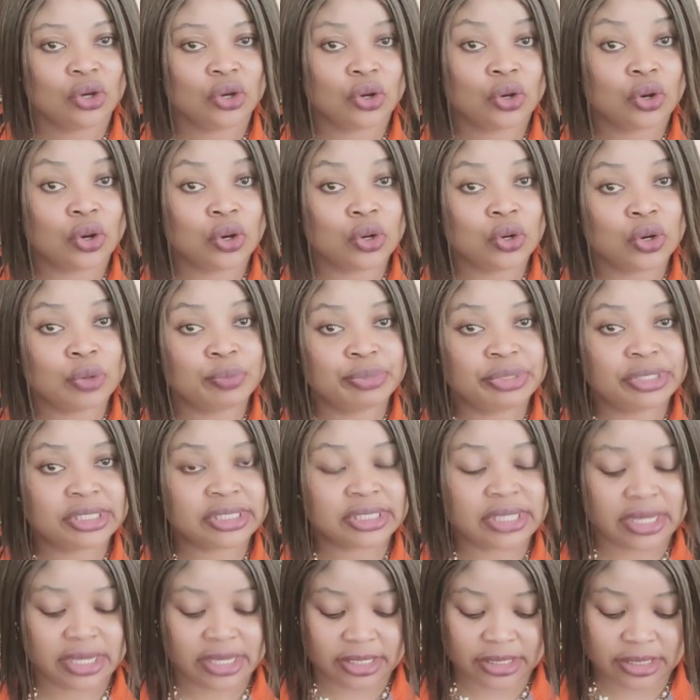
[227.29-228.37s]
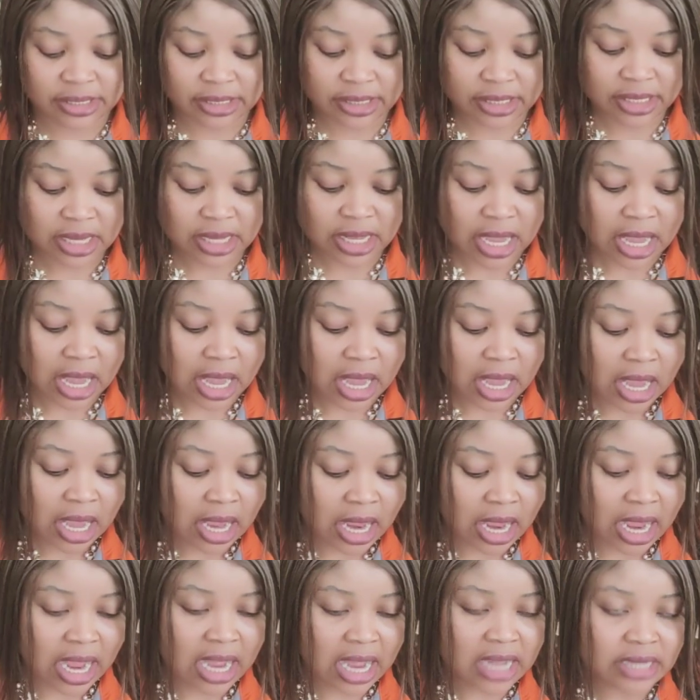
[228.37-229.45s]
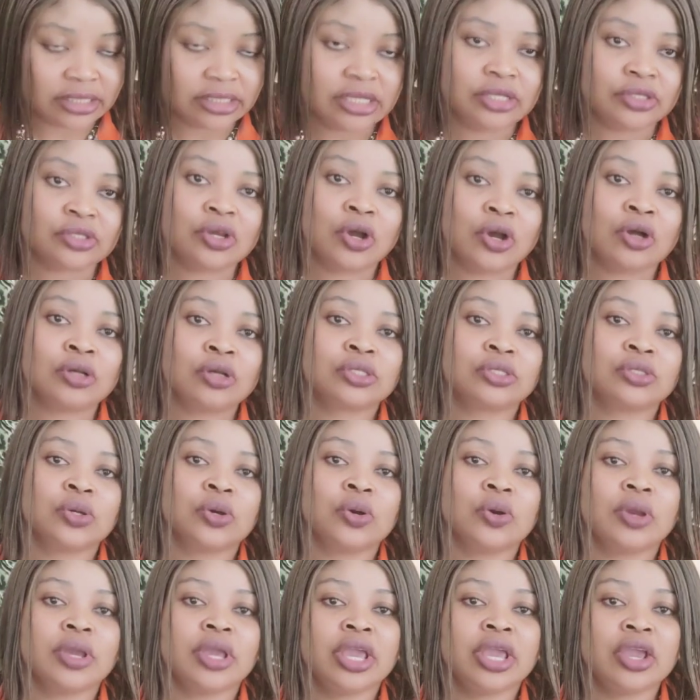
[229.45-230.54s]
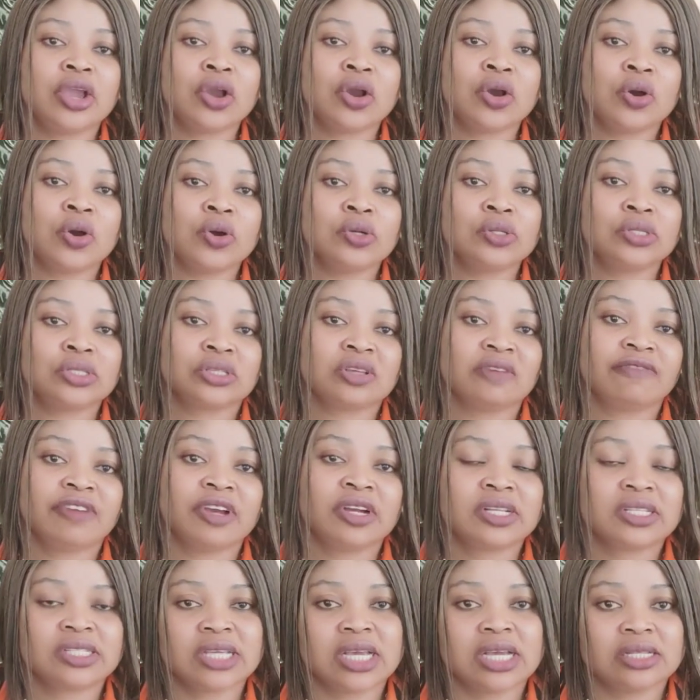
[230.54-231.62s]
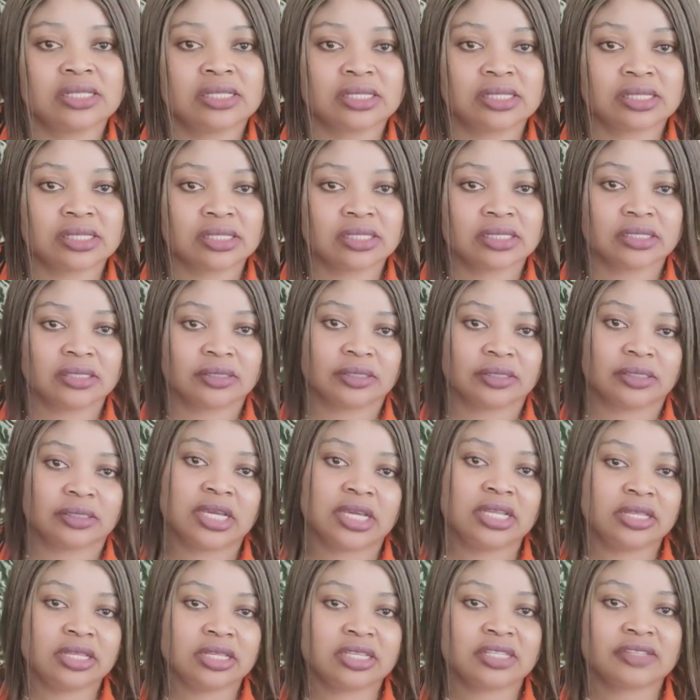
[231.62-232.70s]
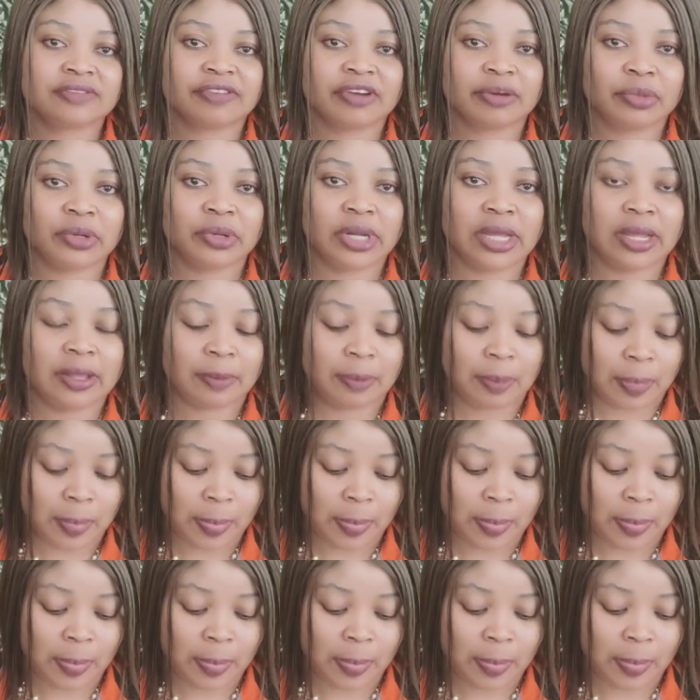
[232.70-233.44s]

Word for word: Coco Betaine. And it's also a co-surfactant in this formula.